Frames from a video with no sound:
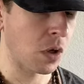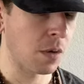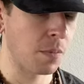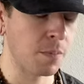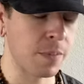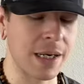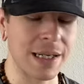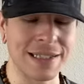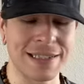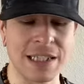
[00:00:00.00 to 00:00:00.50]

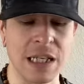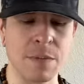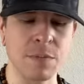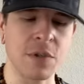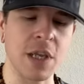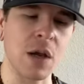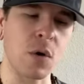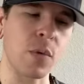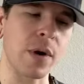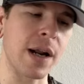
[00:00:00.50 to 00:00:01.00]
But it seems
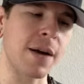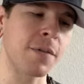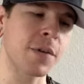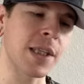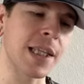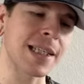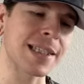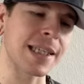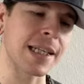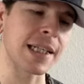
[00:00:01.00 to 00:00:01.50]
like whatever
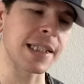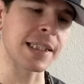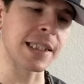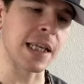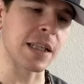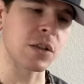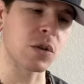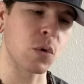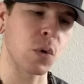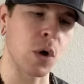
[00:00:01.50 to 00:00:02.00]
this, in a
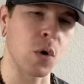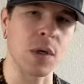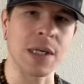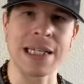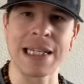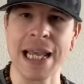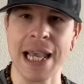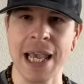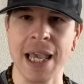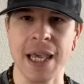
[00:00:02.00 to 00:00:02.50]
sense,
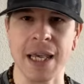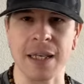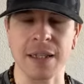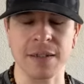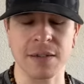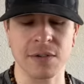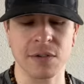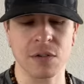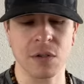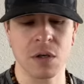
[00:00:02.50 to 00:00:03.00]
quote,
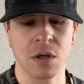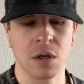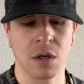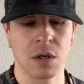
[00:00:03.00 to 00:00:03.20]
dance